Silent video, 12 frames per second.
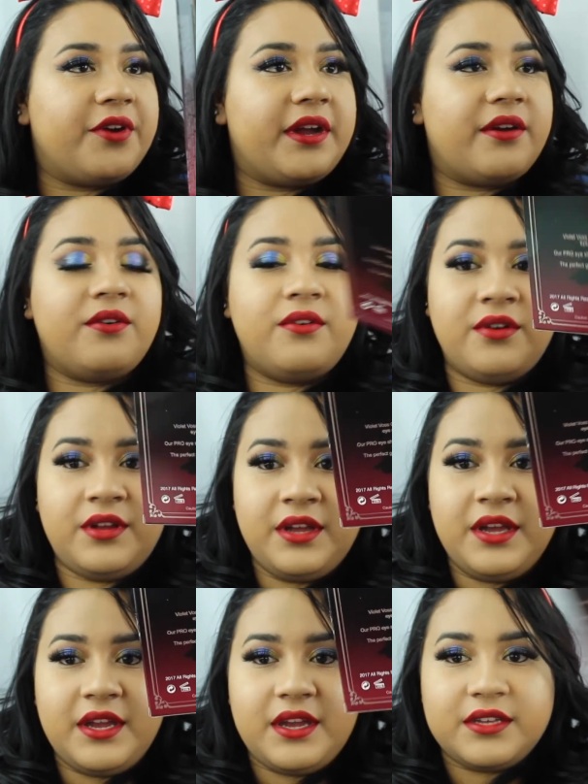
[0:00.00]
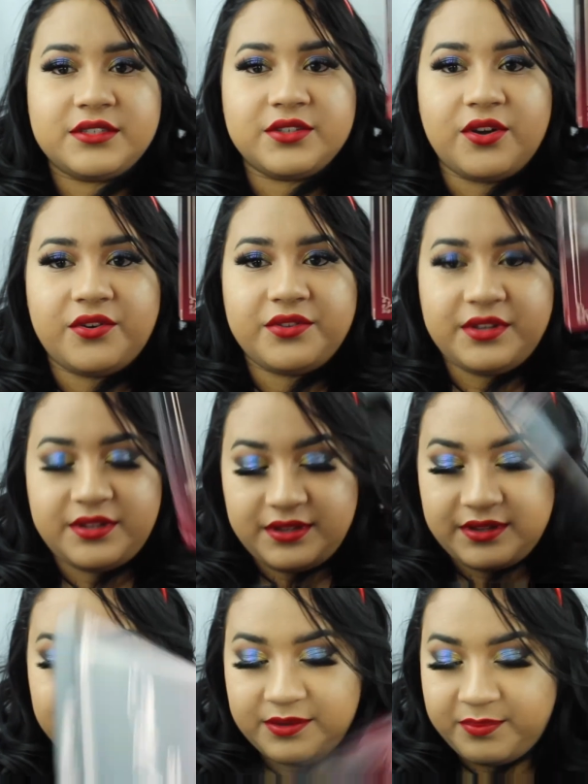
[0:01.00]
Grail. So this
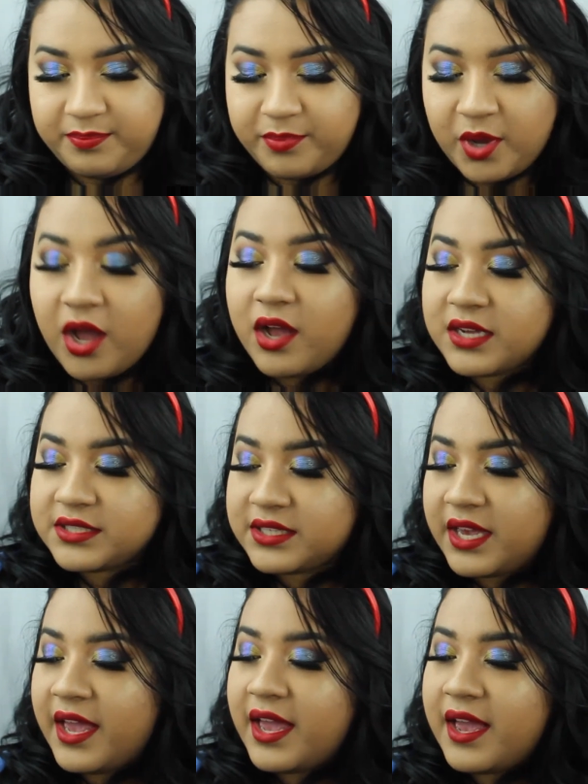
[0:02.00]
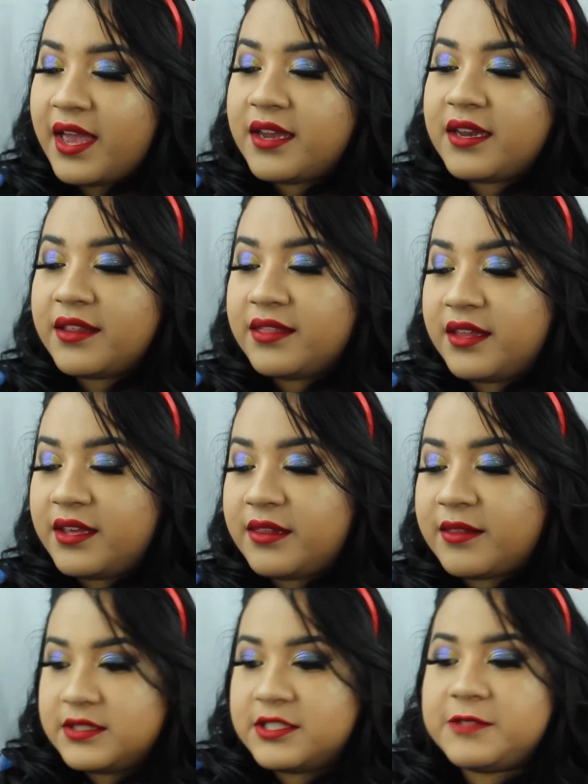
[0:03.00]
is the box and
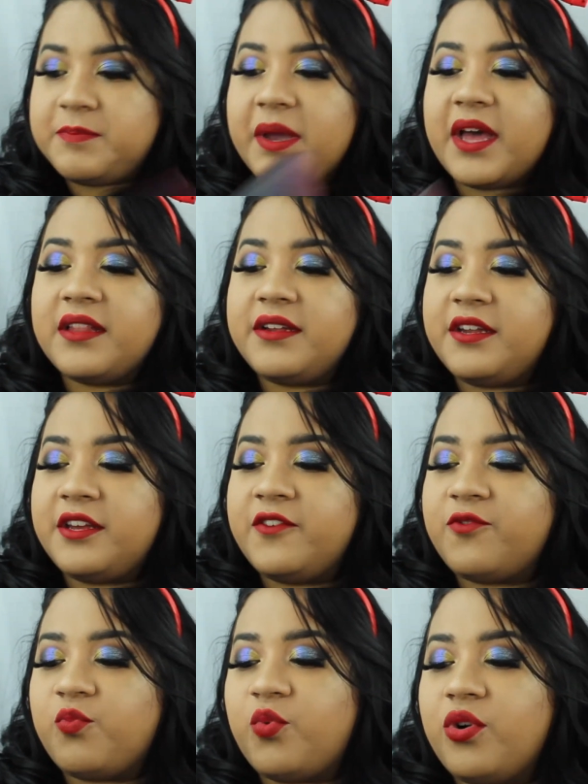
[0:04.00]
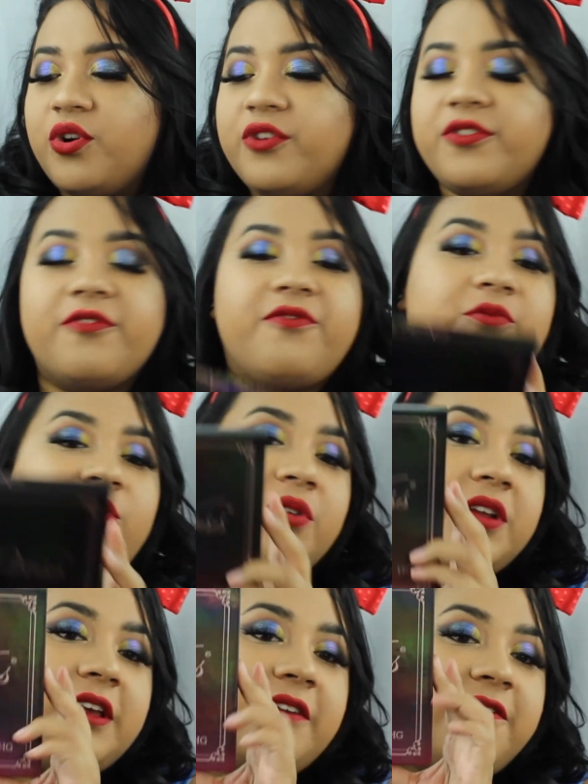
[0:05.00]
this this palette is worth
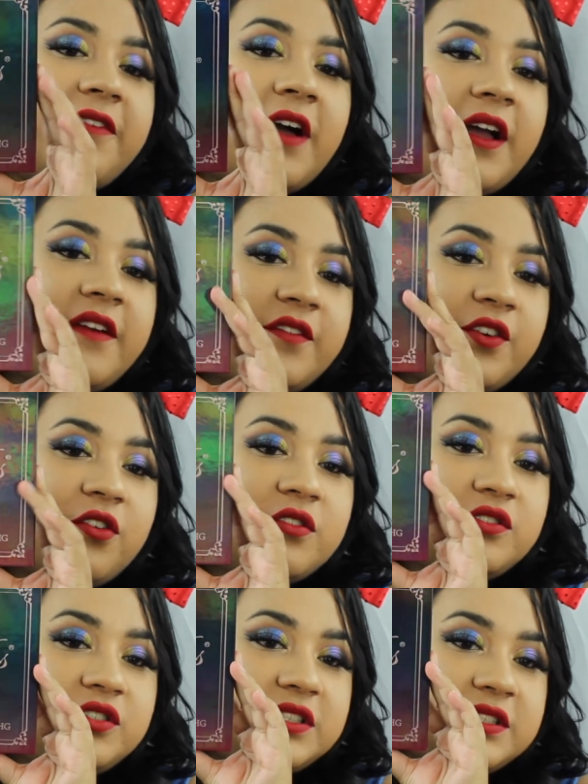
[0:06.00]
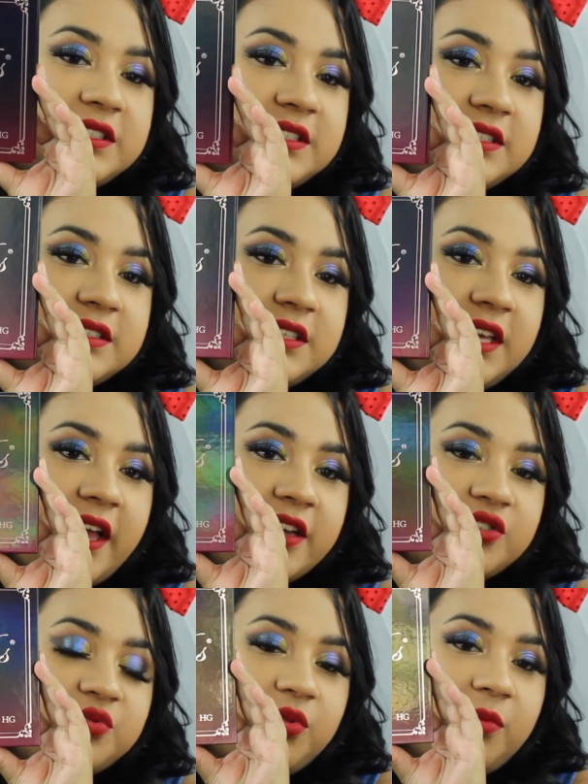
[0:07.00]
$45 and this is the
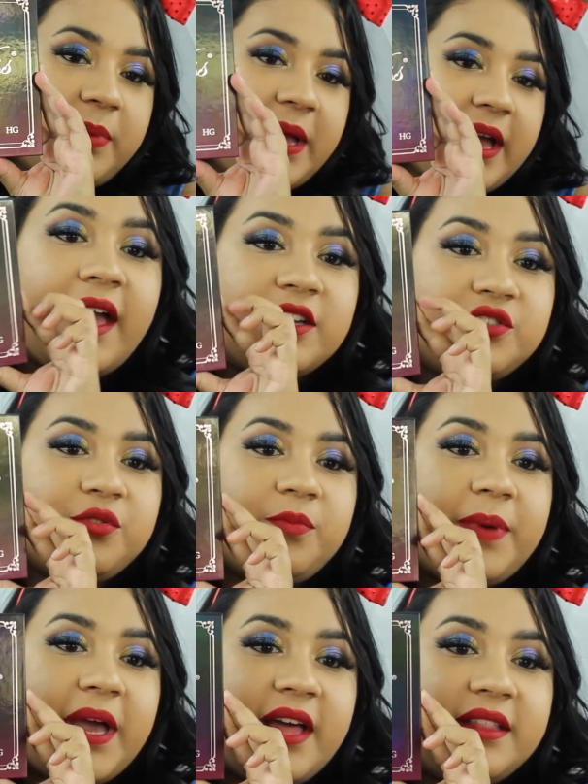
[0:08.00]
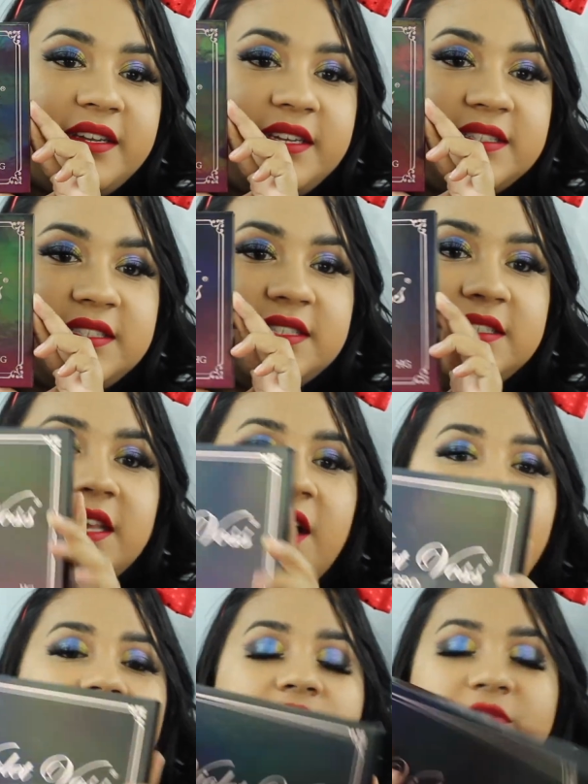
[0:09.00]
actual pa actual palette
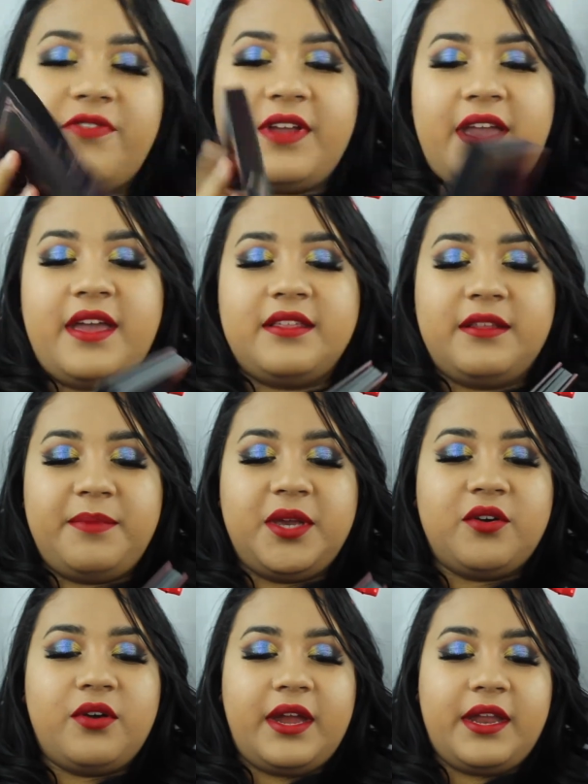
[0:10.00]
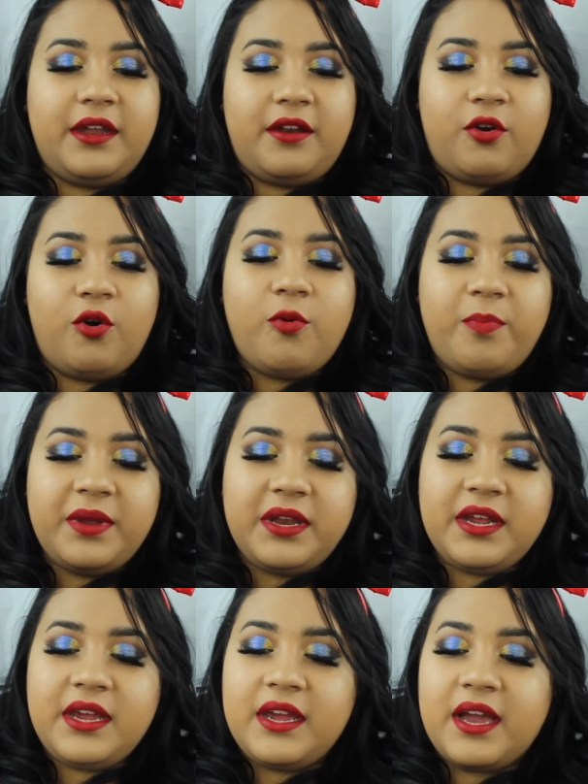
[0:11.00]
itself and let me go ahead and open
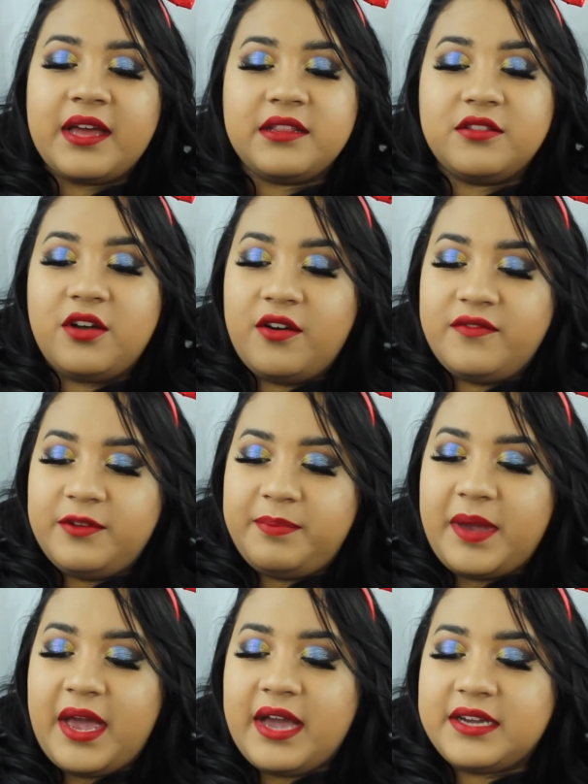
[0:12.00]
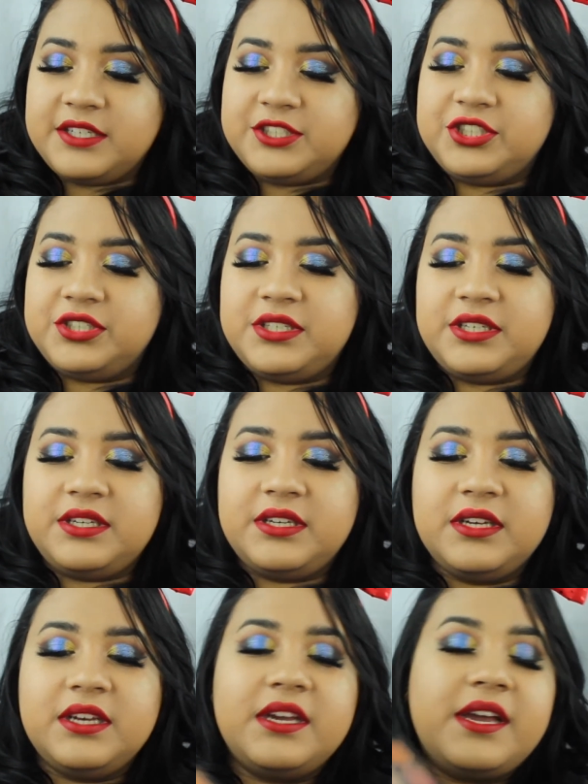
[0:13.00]
it. I love the packaging